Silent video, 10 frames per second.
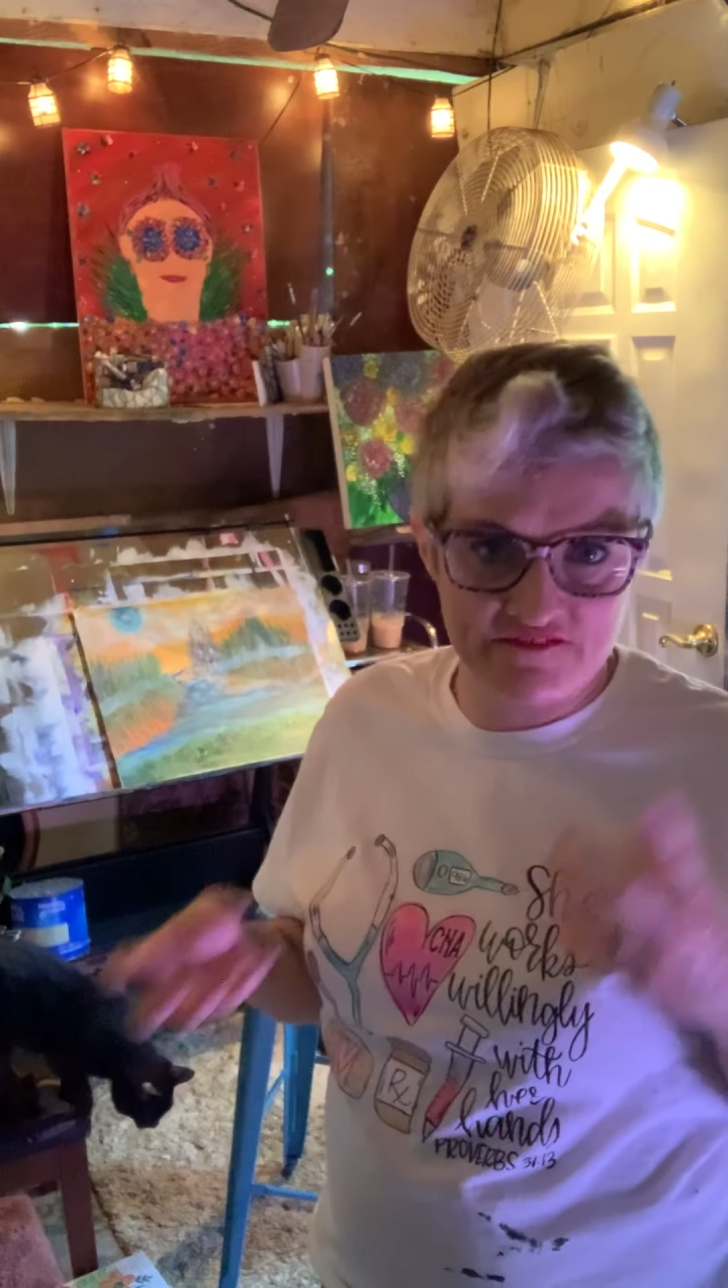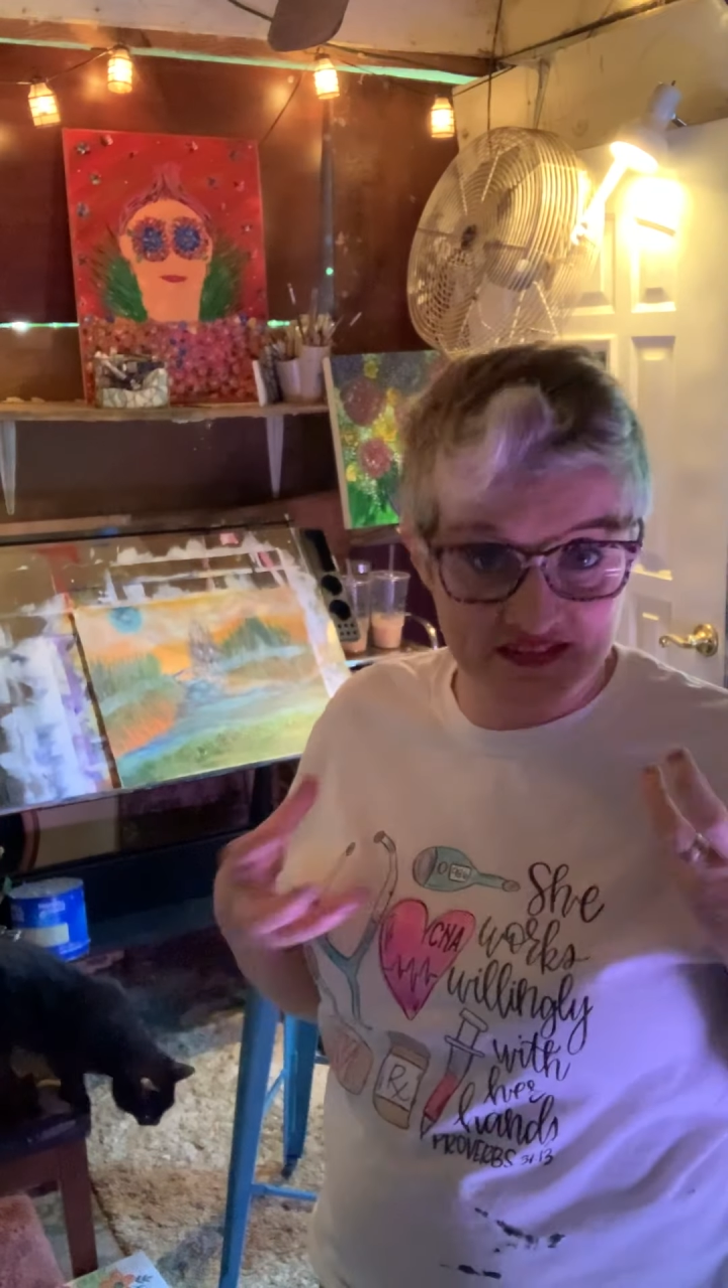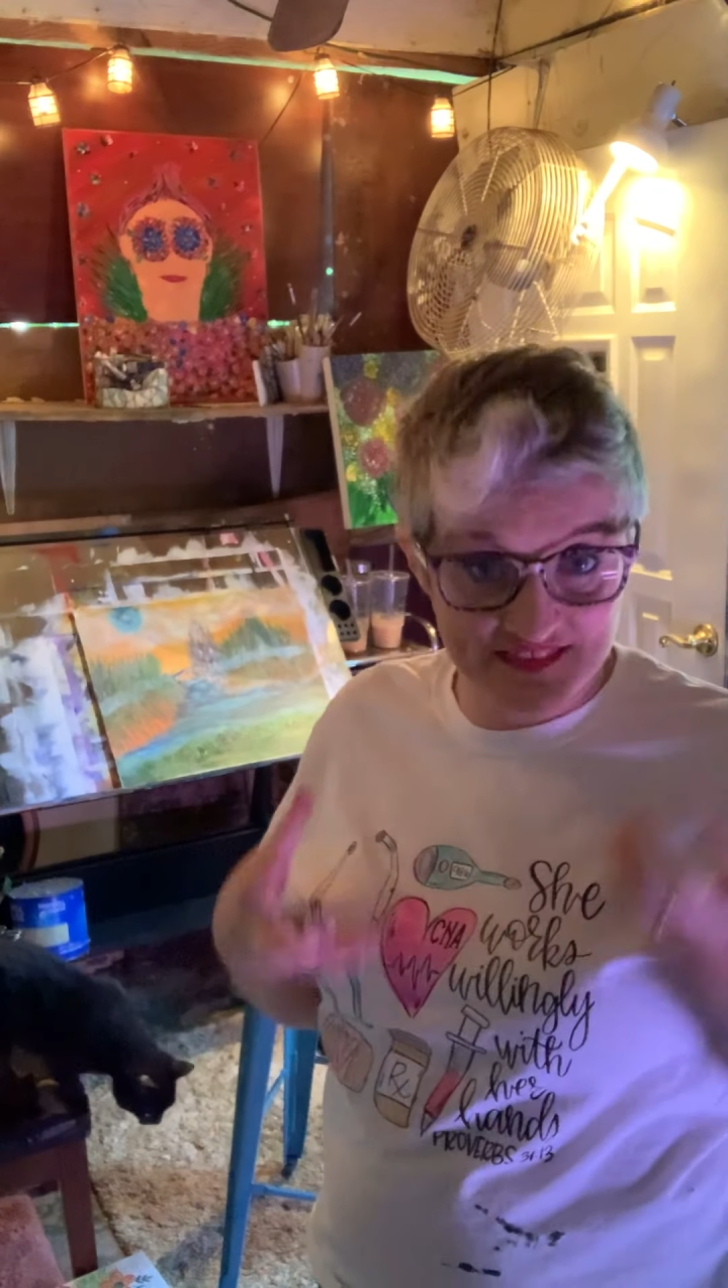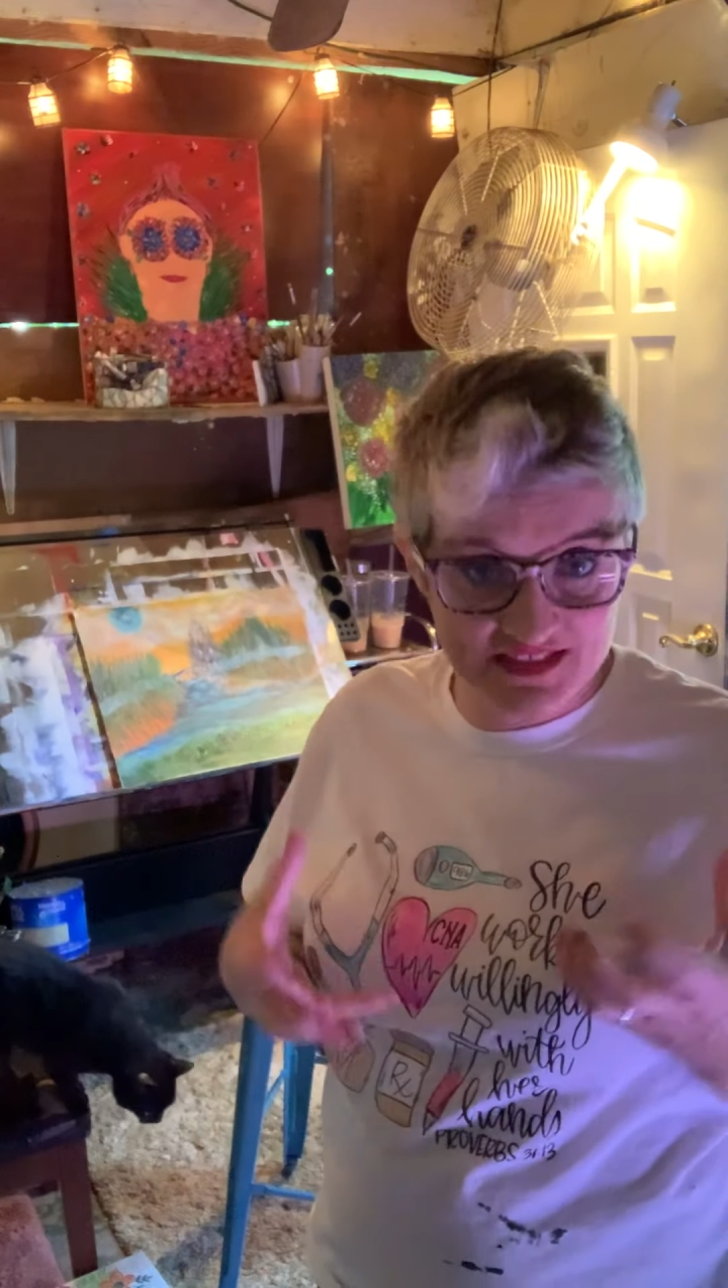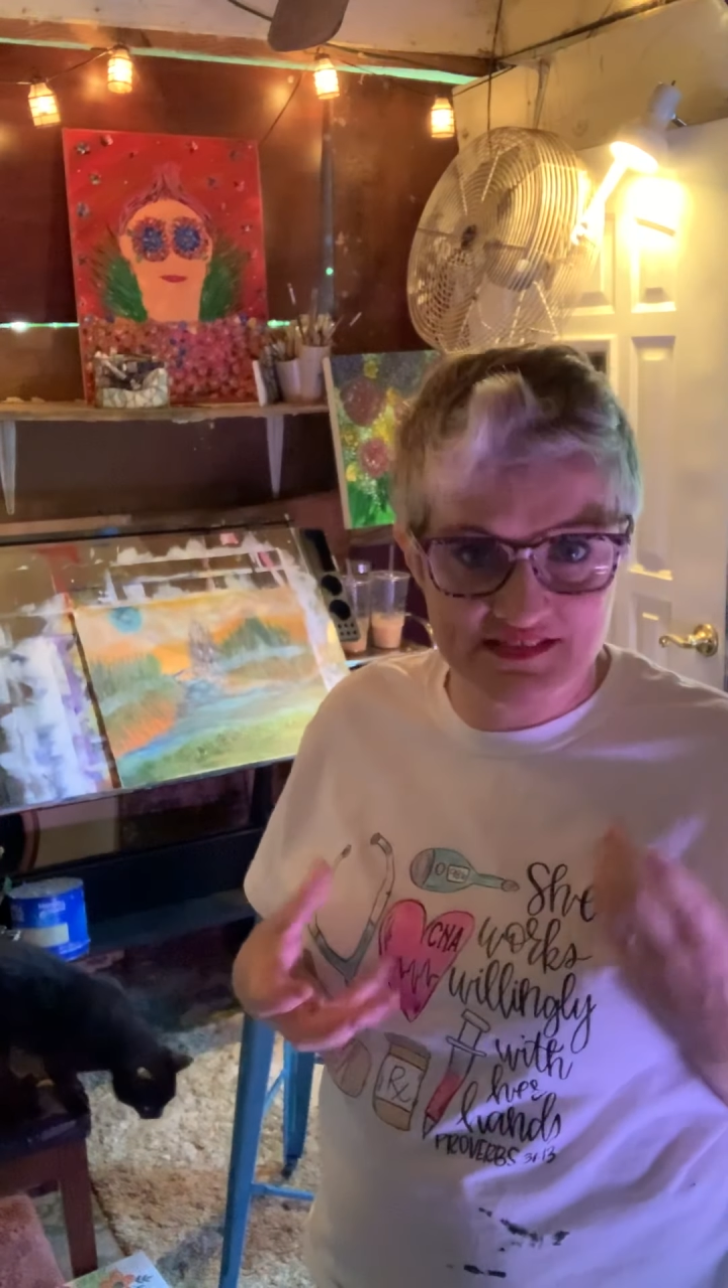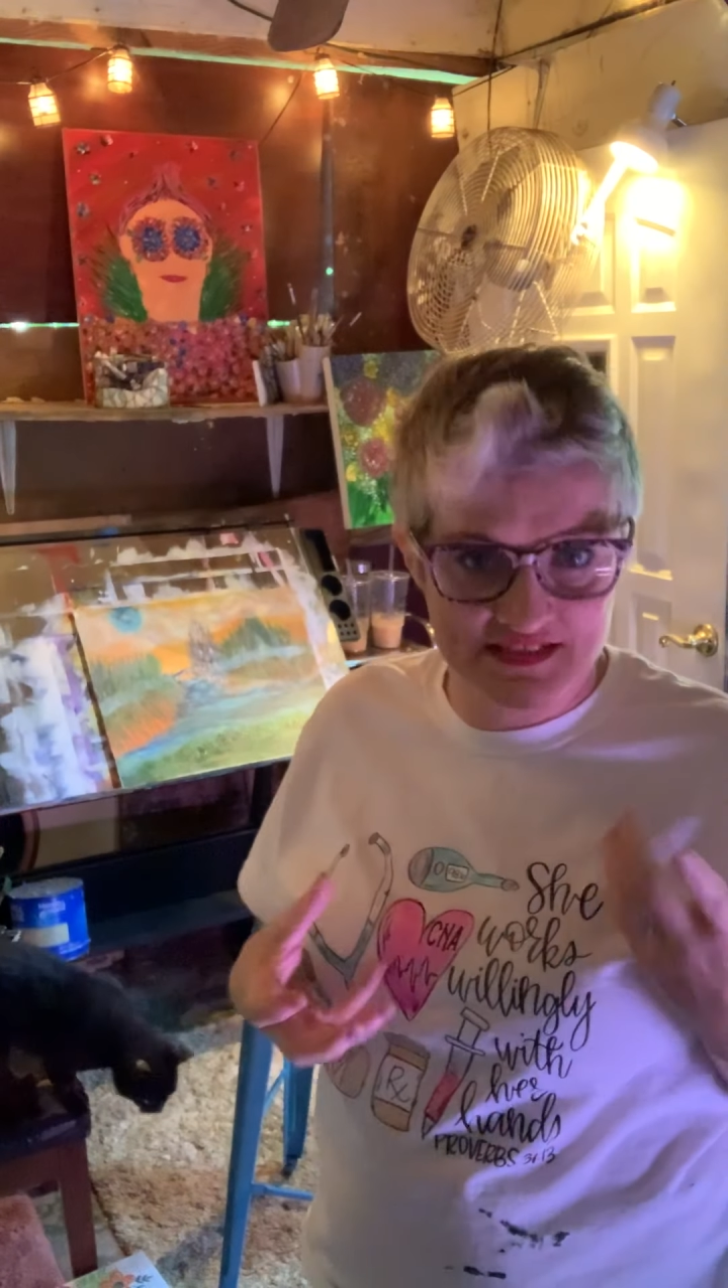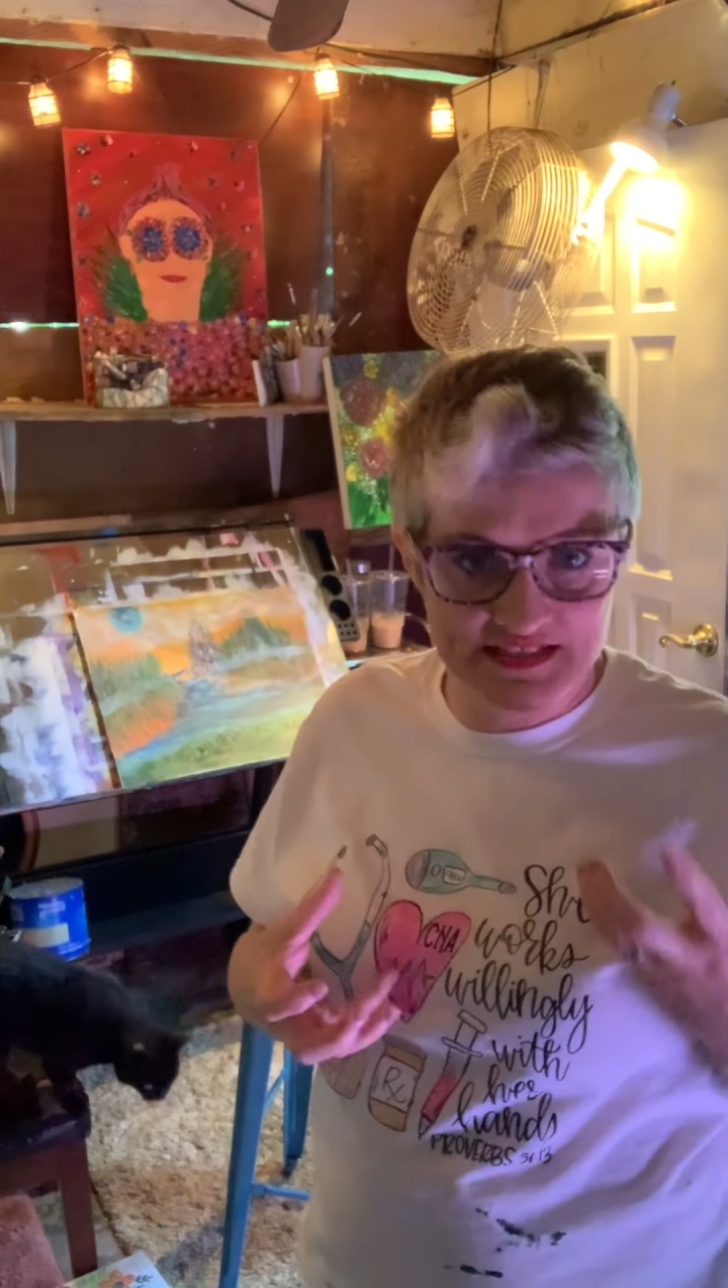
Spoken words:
that thins it